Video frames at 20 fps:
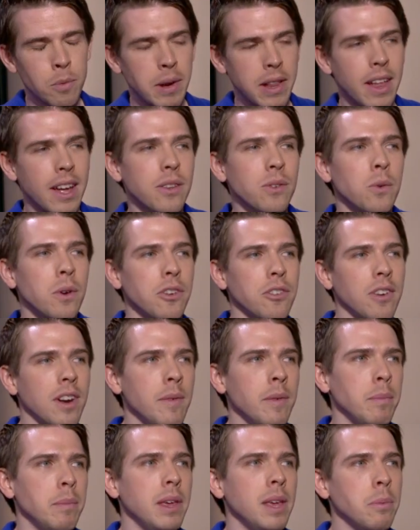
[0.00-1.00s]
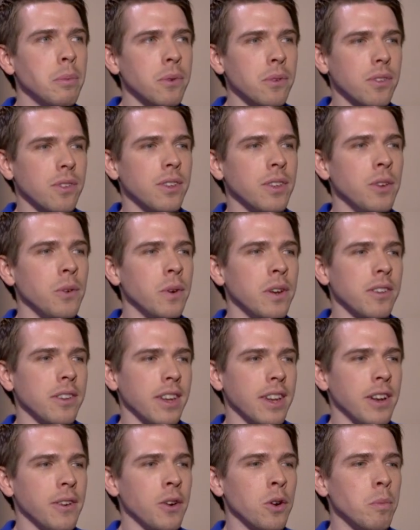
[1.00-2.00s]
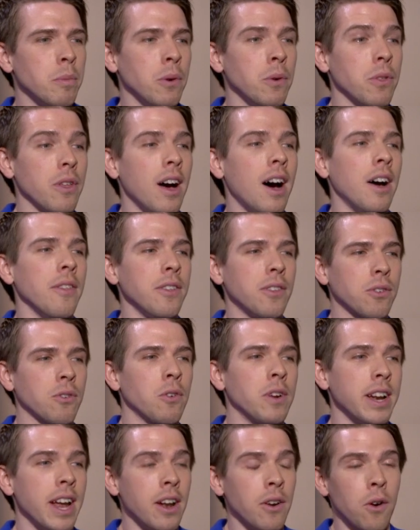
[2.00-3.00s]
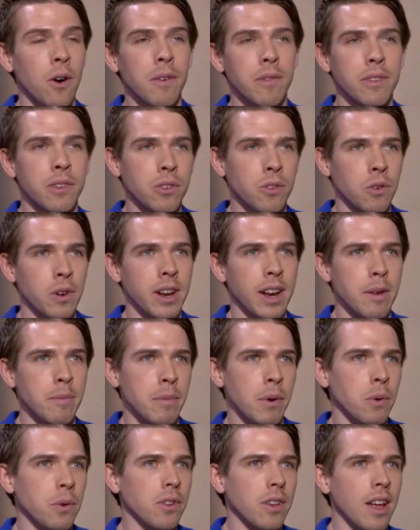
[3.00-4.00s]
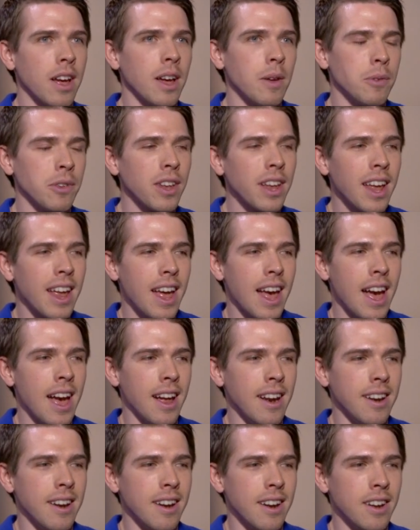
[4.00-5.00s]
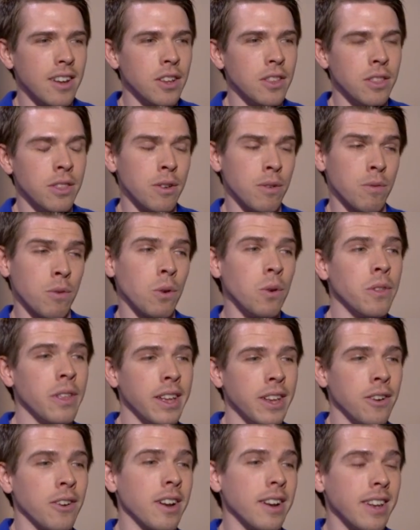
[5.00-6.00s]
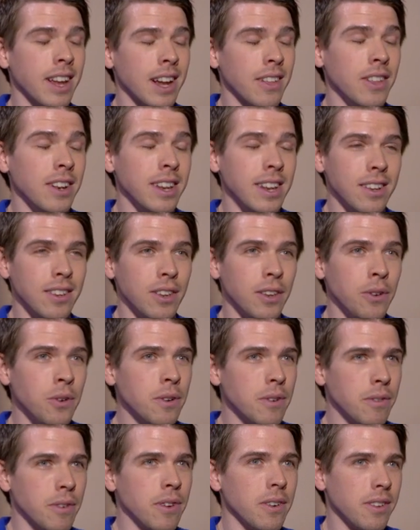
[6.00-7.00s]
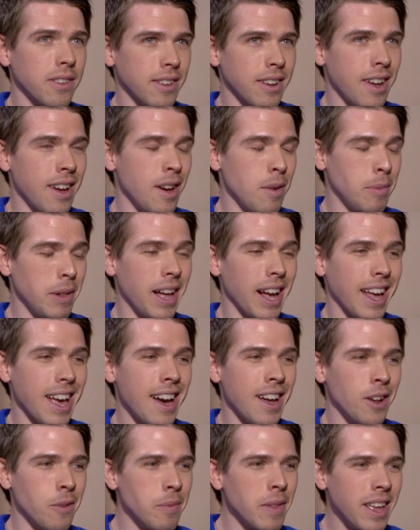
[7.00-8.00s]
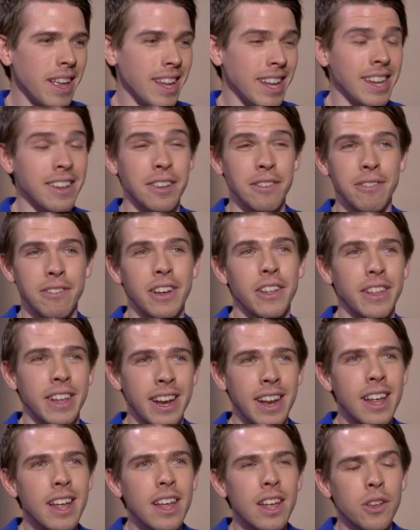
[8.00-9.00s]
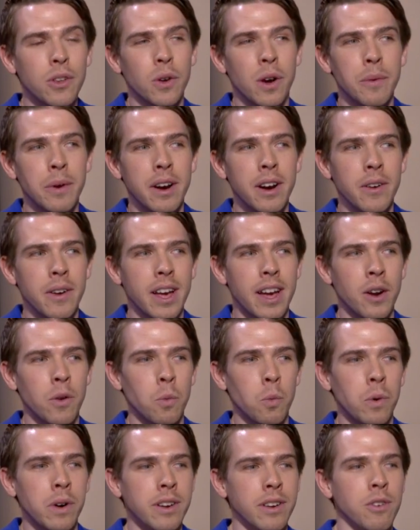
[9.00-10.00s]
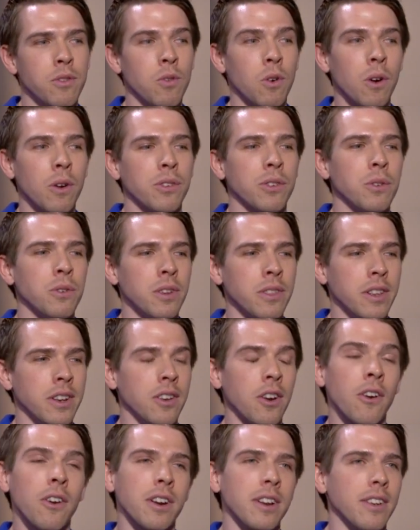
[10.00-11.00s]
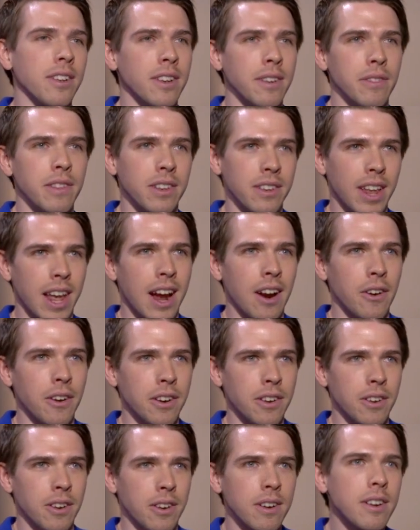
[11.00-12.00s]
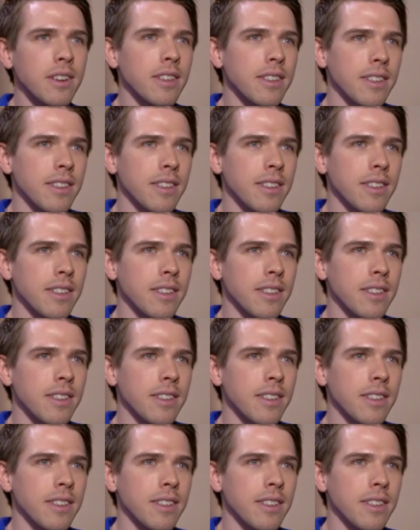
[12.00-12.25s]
my last question, people see you as a hero both on the screen and off the screen at most times. And the role that you're going to take in the DC universe, Black Adam, he's a villain. So I want to know kind of what draws you to the darkness of this character.